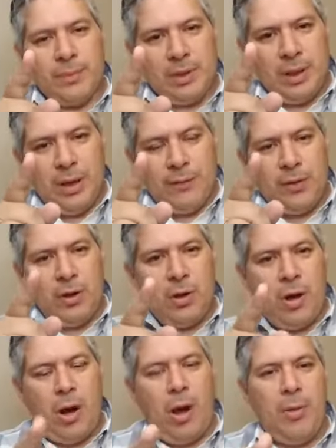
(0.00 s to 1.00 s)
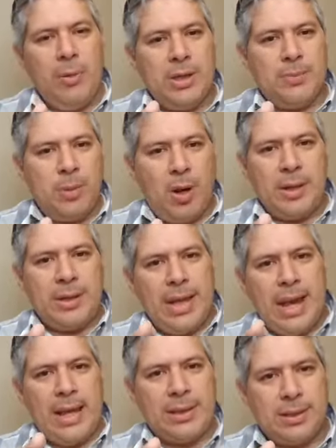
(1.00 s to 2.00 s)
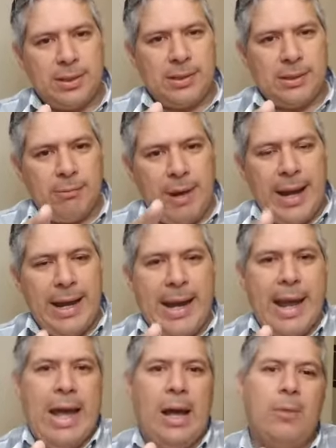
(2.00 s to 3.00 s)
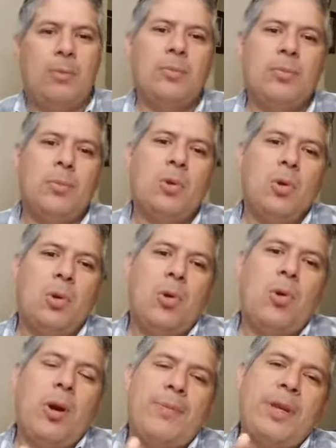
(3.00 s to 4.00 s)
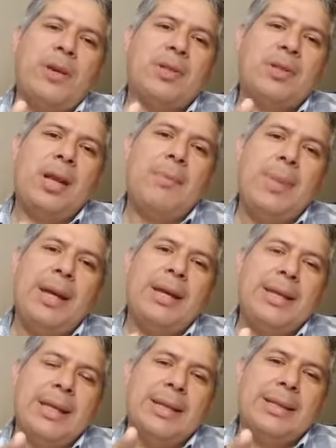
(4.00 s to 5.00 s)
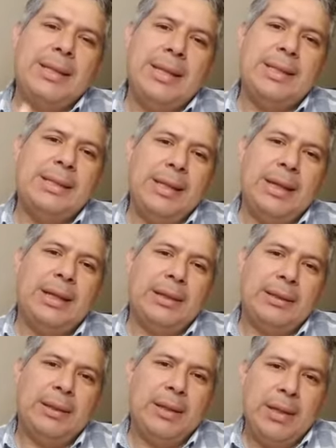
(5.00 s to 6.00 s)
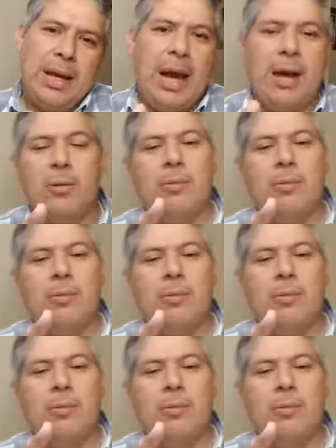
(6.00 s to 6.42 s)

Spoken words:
If you're on this broadcast right now, or if there's somebody that is listening, I